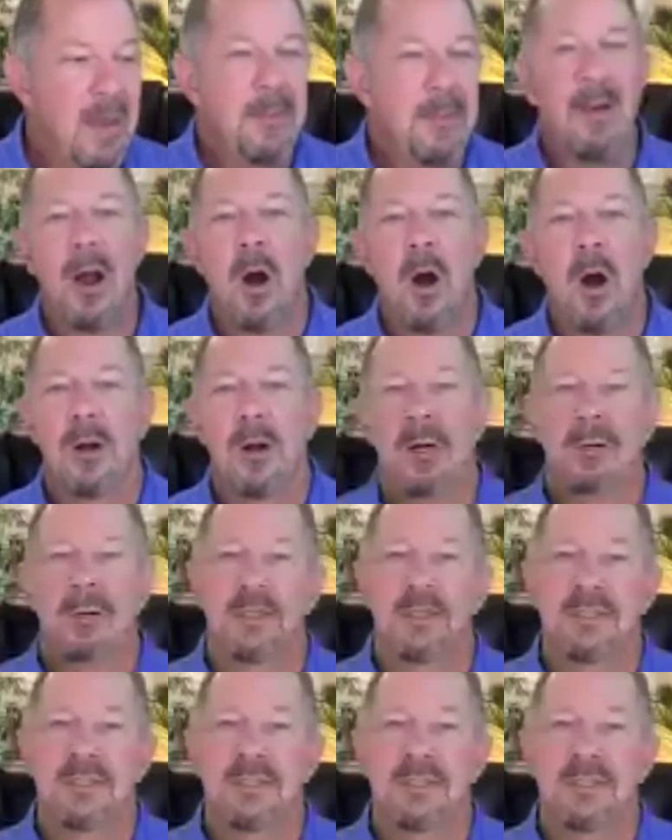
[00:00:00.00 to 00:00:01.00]
but maybe my
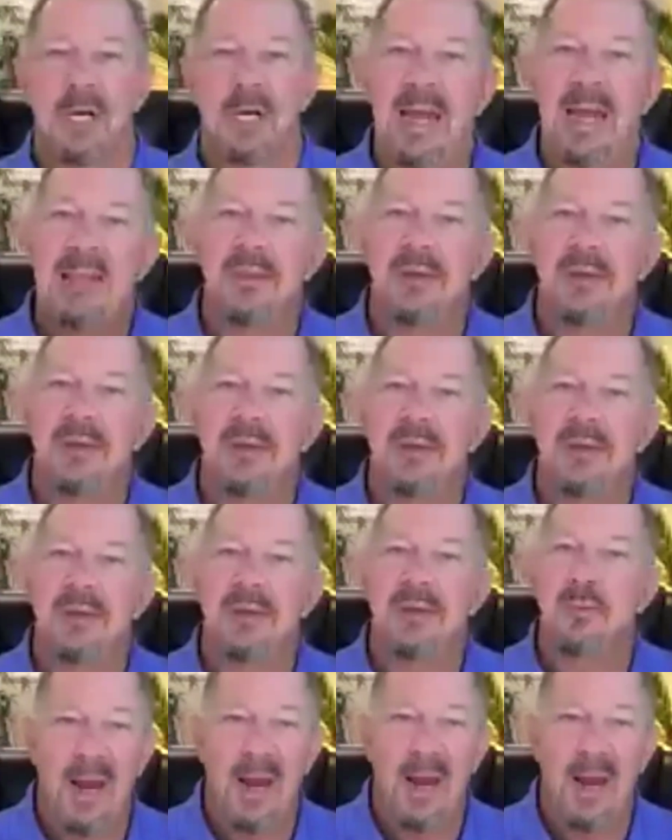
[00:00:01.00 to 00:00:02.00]
article is on, hey, the
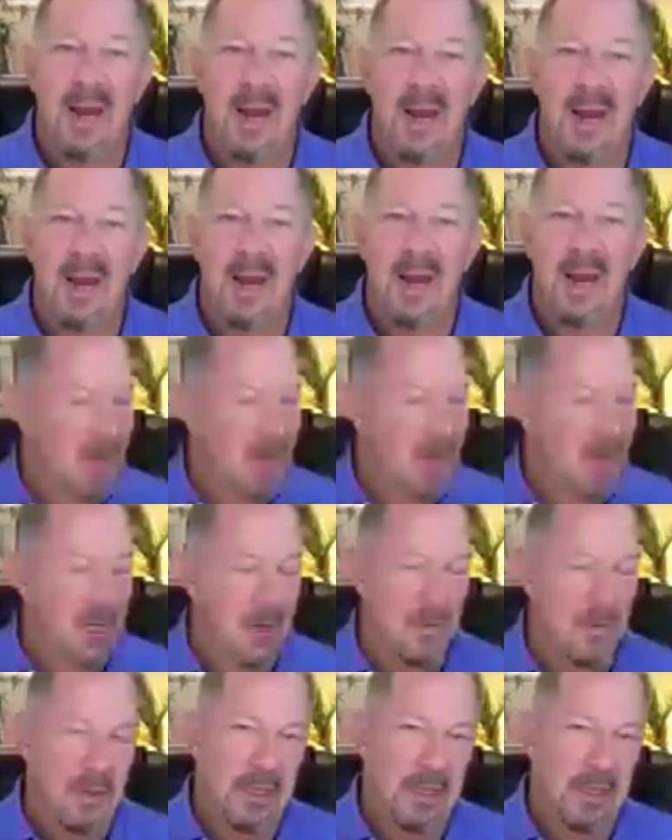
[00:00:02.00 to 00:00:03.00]
rates look like they're
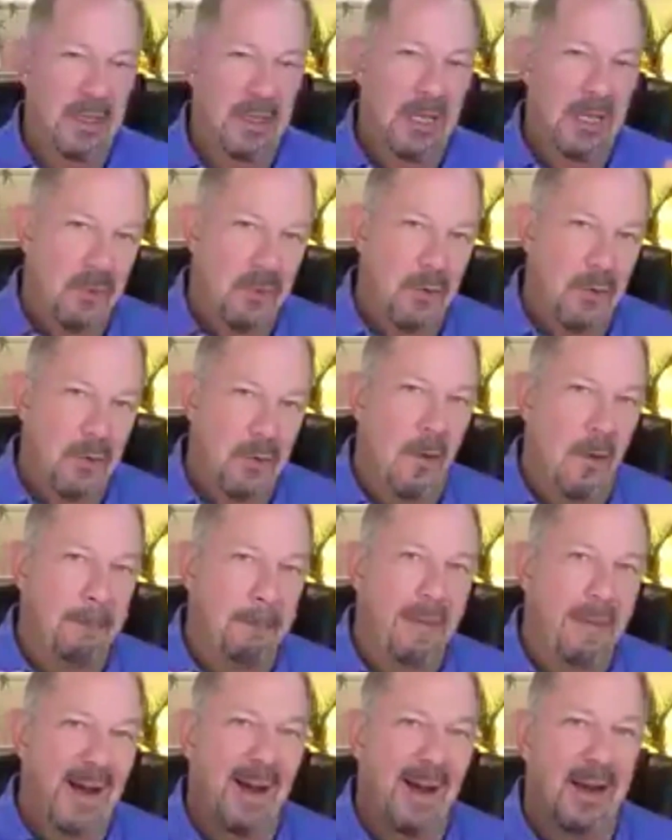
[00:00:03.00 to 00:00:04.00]
not going. If
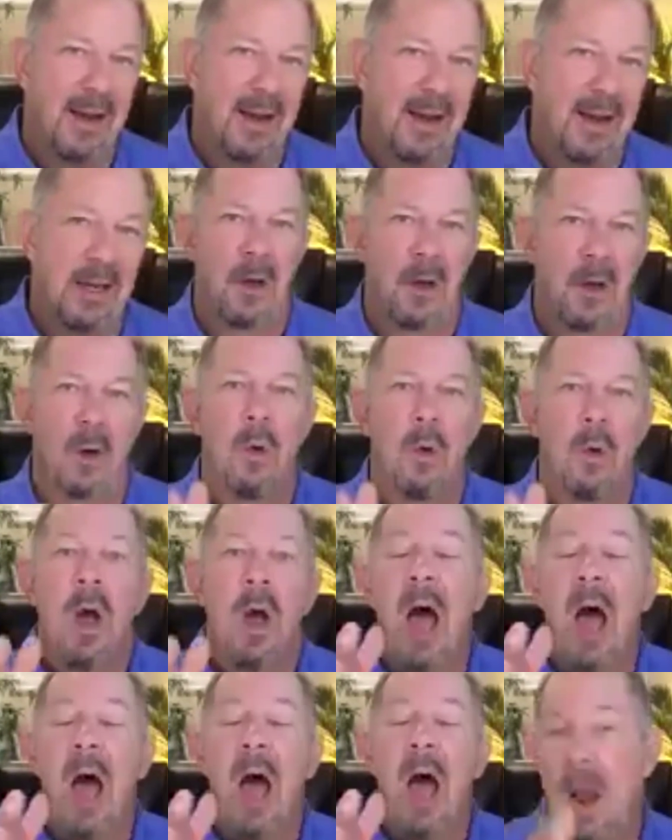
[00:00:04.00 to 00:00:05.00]
you are buying,
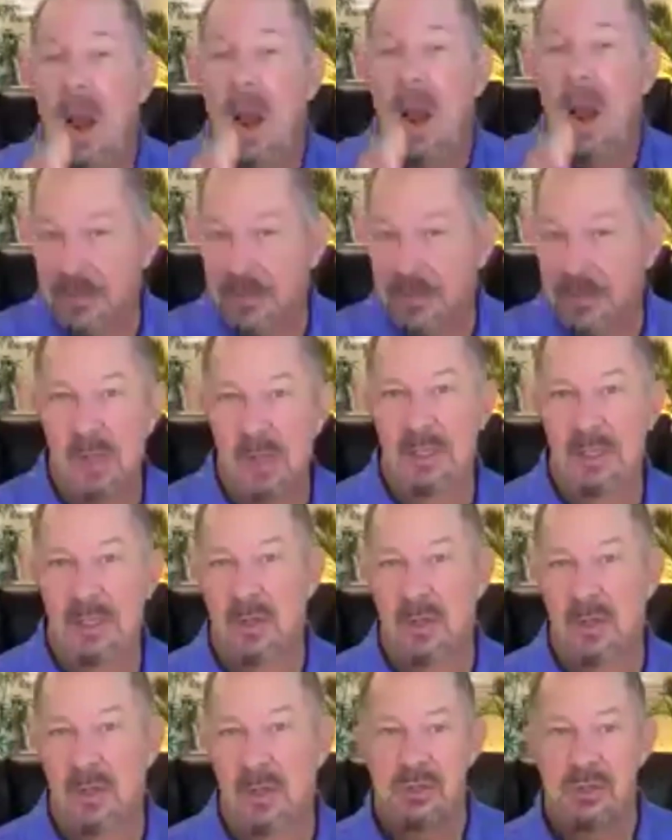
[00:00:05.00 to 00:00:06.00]
though, I would strongly
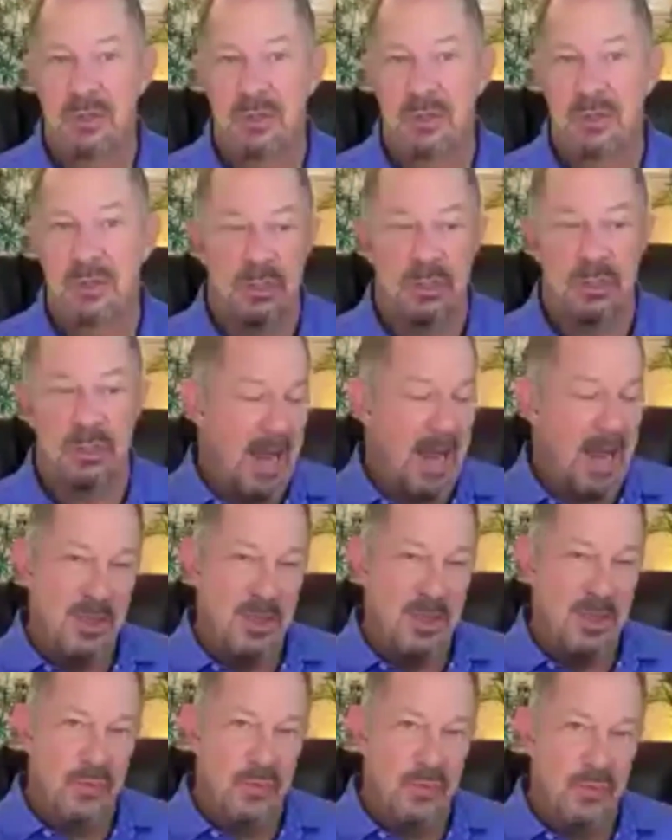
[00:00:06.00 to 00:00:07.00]
encourage you to do
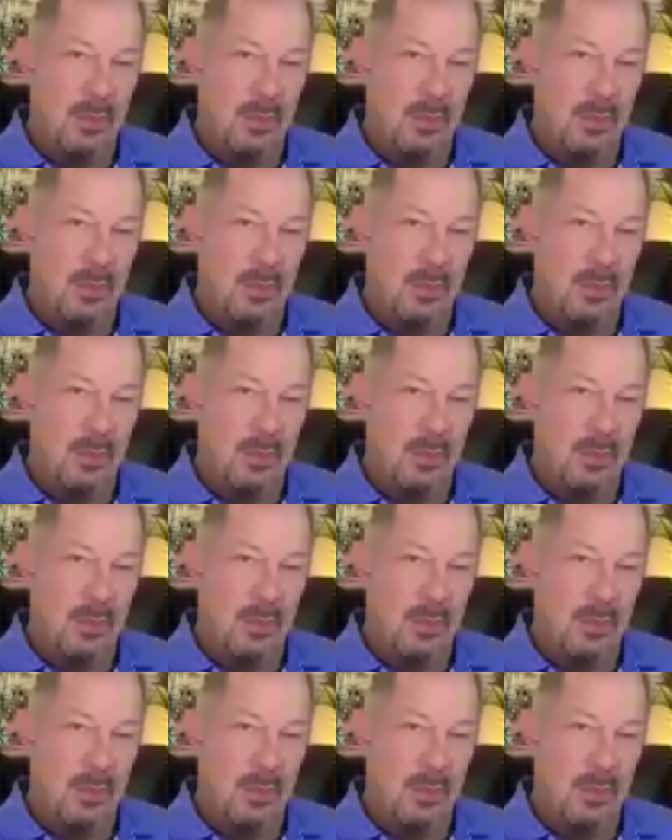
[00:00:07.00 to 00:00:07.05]
a